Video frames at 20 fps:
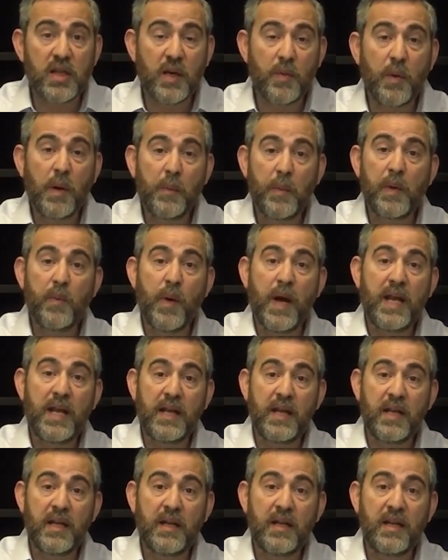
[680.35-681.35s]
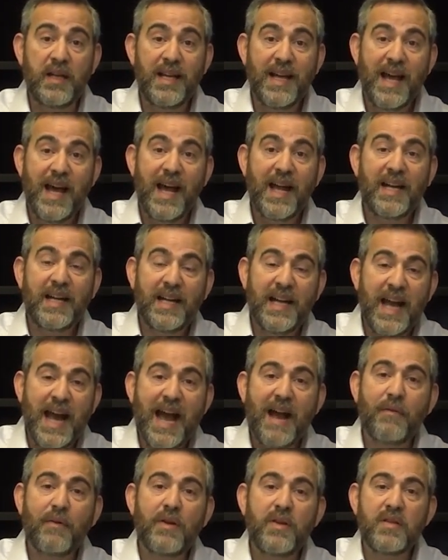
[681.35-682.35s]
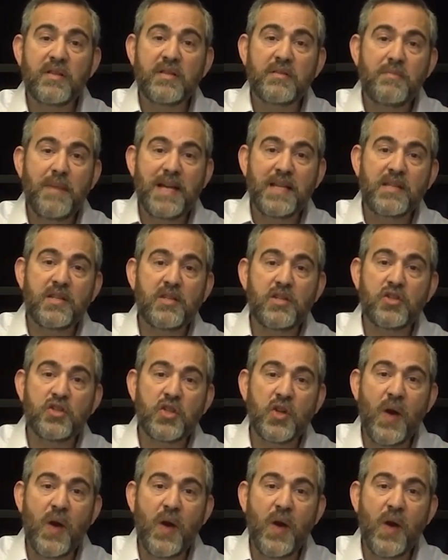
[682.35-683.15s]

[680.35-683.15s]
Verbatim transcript: than when we went in and carry this message.